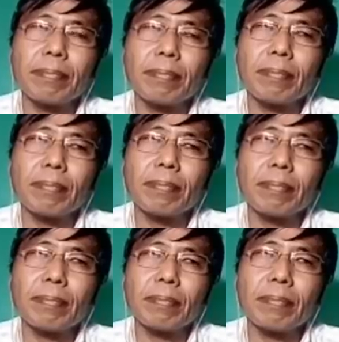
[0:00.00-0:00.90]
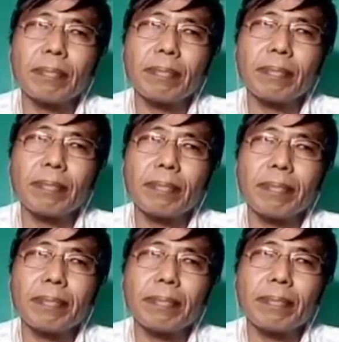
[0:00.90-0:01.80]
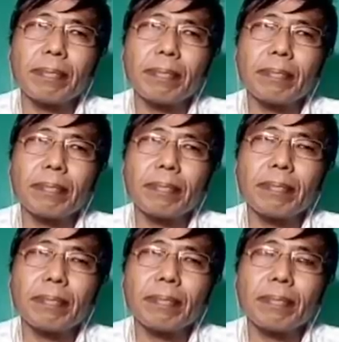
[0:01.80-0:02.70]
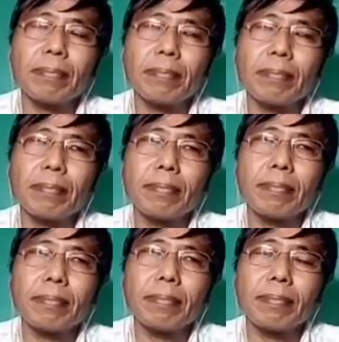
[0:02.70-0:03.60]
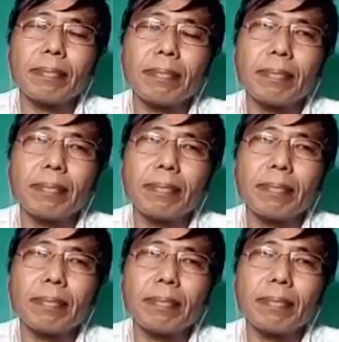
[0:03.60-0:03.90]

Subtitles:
No words are spoken by the person on screen.